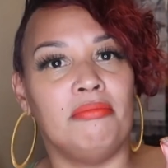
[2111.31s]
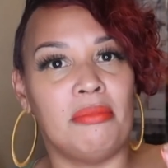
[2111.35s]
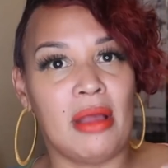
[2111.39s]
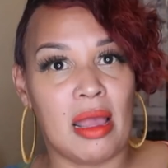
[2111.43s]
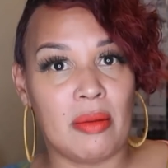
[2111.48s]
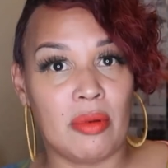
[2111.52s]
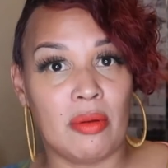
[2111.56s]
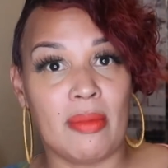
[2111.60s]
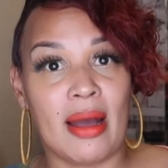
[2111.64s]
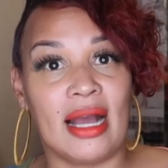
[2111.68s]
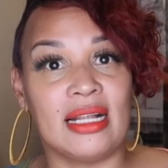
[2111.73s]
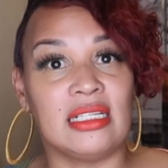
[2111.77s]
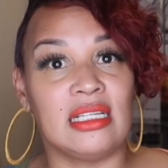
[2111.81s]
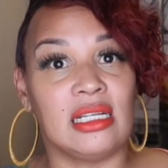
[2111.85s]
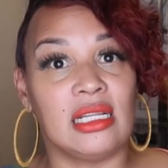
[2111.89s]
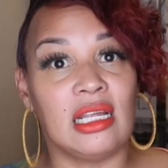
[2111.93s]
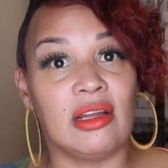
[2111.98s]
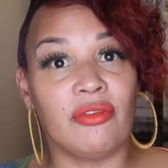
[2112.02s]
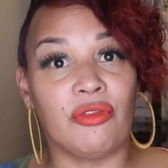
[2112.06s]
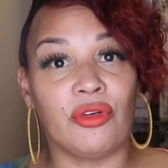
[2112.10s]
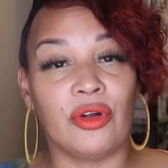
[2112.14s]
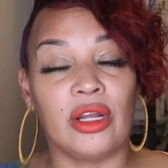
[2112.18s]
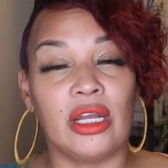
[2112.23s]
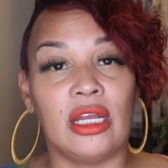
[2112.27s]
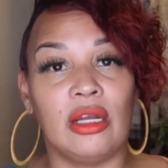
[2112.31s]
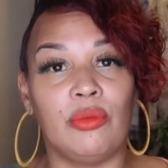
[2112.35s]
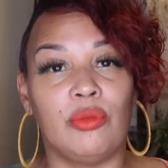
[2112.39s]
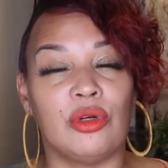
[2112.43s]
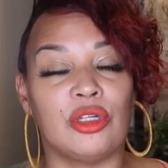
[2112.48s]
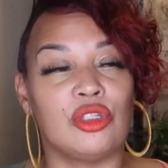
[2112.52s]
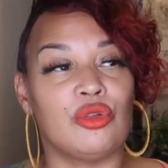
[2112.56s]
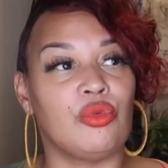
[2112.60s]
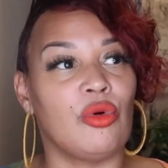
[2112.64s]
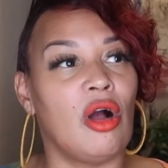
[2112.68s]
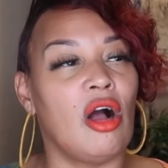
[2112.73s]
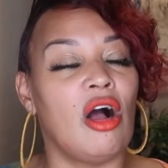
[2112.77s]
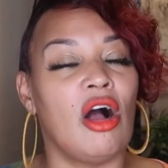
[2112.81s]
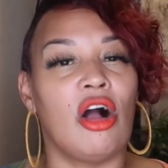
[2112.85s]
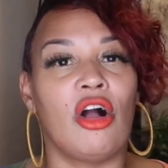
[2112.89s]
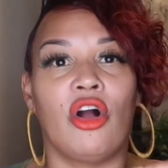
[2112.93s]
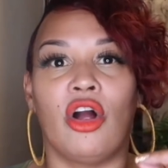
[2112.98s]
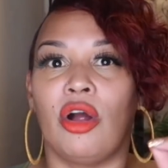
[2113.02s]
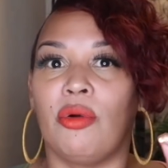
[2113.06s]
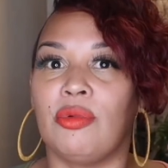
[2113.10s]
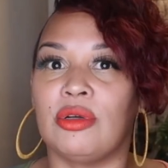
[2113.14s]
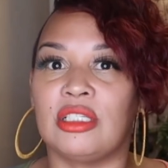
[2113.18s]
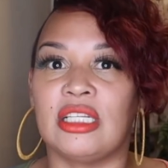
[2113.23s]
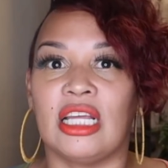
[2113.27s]
Maybe my delivery was wrong
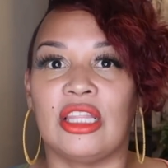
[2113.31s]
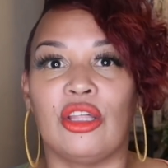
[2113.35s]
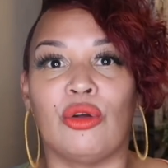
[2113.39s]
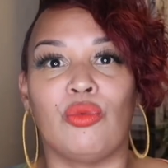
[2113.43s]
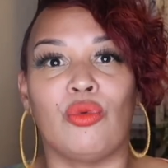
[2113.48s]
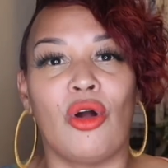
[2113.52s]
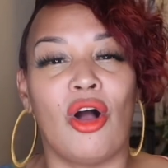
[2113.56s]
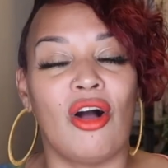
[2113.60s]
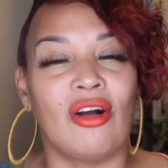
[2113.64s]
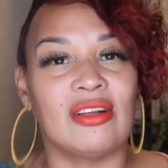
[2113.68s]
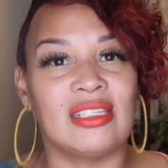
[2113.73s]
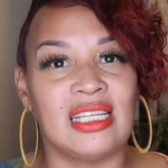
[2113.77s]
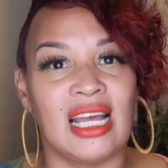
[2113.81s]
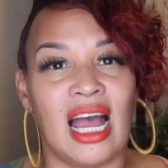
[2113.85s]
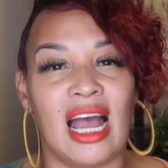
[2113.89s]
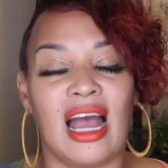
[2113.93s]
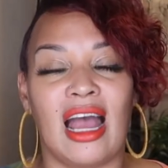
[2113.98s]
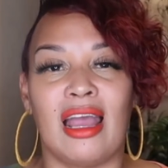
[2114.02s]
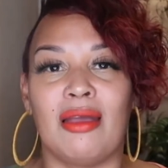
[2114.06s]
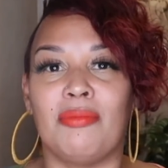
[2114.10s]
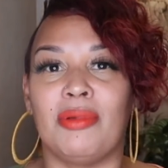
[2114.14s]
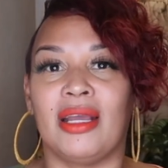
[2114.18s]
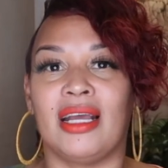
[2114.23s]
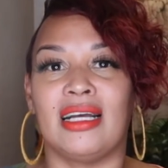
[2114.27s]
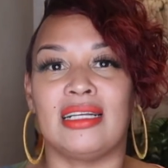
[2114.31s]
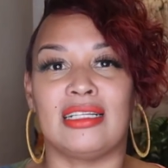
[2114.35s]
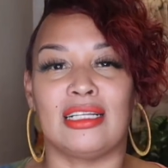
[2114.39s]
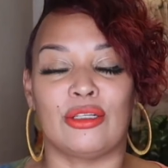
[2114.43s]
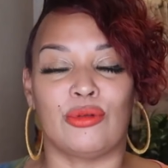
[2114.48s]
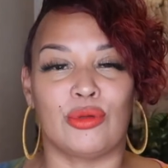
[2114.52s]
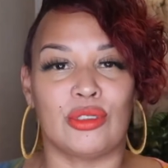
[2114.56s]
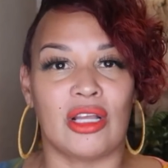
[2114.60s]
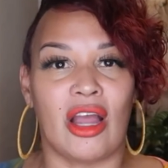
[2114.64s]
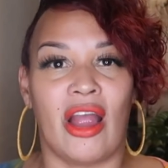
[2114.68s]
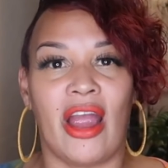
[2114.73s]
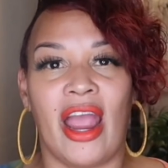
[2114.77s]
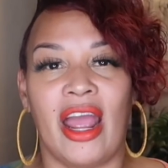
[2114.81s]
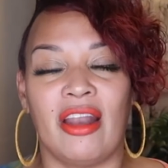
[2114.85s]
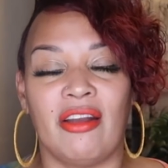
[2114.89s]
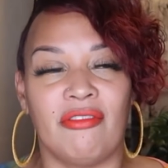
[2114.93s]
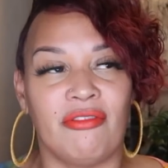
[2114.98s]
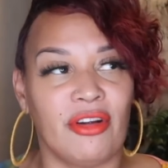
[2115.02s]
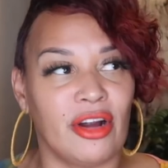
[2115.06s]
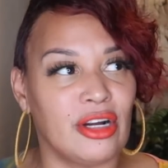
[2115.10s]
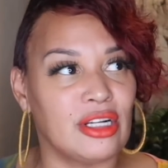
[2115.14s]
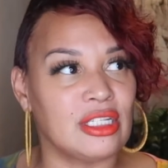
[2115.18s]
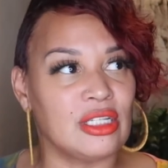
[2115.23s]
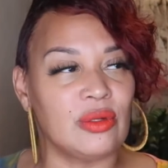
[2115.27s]
or it was at the wrong time because this was our
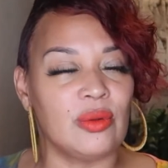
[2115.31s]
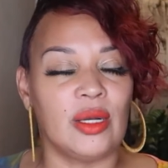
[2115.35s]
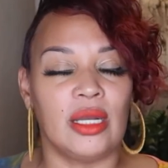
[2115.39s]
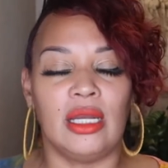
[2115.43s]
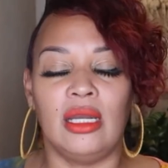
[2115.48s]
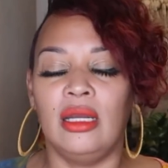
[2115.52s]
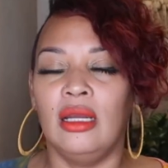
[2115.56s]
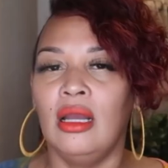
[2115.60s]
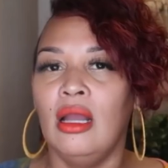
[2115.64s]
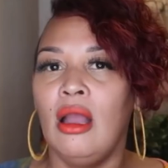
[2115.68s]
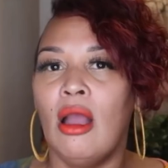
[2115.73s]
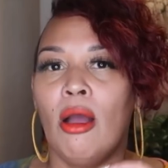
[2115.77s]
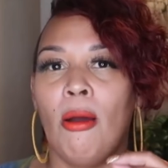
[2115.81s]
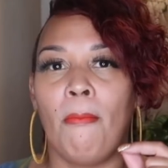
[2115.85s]
anniversary.